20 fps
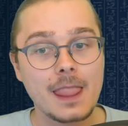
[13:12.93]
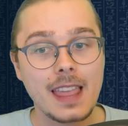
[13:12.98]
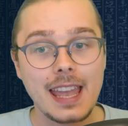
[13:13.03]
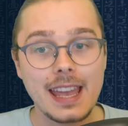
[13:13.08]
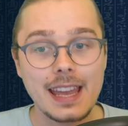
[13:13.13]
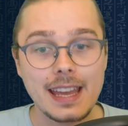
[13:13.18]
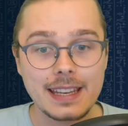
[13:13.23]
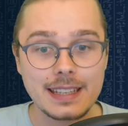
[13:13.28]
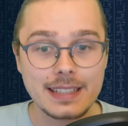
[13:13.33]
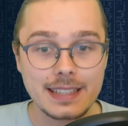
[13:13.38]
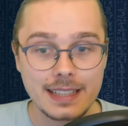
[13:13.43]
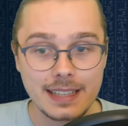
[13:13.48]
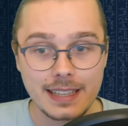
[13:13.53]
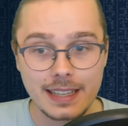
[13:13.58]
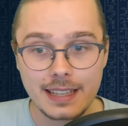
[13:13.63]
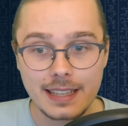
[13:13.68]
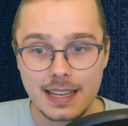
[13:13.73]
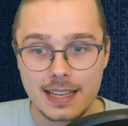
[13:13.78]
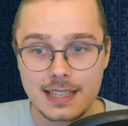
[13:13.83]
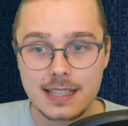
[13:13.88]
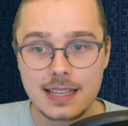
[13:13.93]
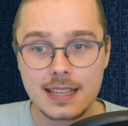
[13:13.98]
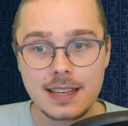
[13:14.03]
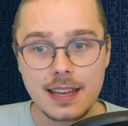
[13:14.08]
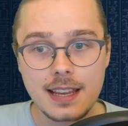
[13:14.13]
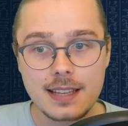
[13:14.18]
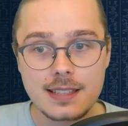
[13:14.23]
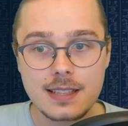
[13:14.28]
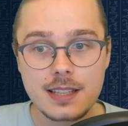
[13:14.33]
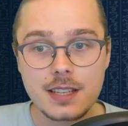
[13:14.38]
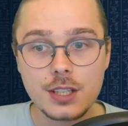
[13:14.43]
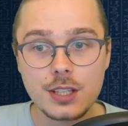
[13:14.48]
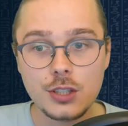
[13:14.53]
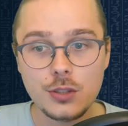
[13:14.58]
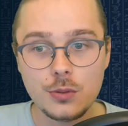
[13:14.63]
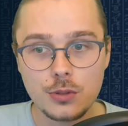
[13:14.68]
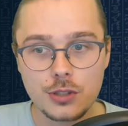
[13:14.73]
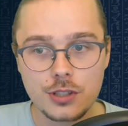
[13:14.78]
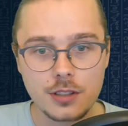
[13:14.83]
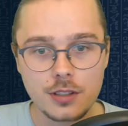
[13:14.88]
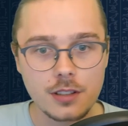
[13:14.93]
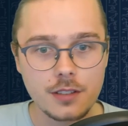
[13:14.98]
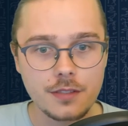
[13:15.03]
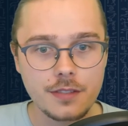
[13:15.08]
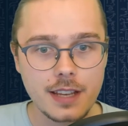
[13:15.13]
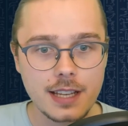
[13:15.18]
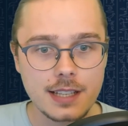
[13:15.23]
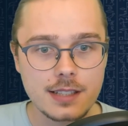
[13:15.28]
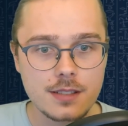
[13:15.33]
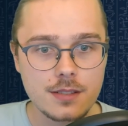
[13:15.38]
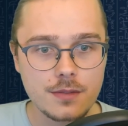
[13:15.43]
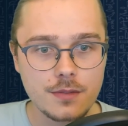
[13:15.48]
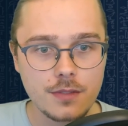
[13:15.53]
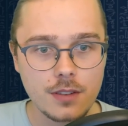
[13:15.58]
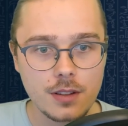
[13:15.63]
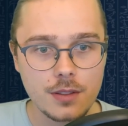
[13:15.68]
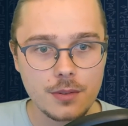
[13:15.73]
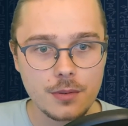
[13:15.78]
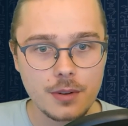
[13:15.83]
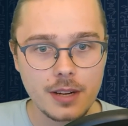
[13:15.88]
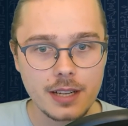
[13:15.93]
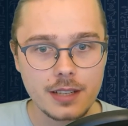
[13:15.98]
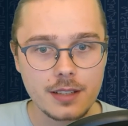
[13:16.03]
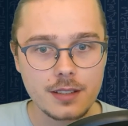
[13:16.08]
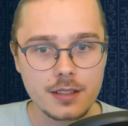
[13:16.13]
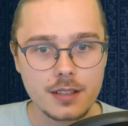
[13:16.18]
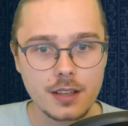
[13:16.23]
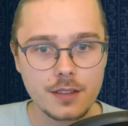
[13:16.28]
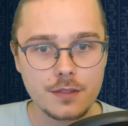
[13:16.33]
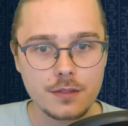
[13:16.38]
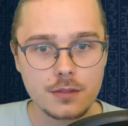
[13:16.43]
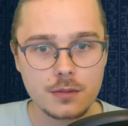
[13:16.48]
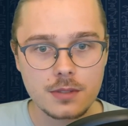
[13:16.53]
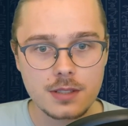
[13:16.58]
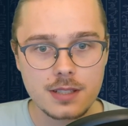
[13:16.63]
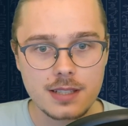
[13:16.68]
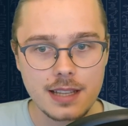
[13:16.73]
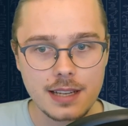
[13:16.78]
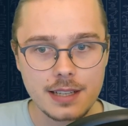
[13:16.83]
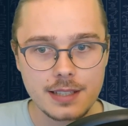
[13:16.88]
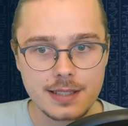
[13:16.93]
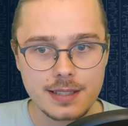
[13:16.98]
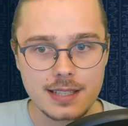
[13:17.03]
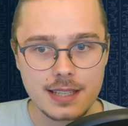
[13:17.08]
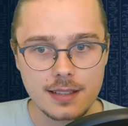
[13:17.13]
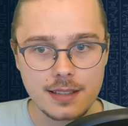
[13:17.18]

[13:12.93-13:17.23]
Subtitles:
And it has the usual effects for the Radiant Typhoons, that it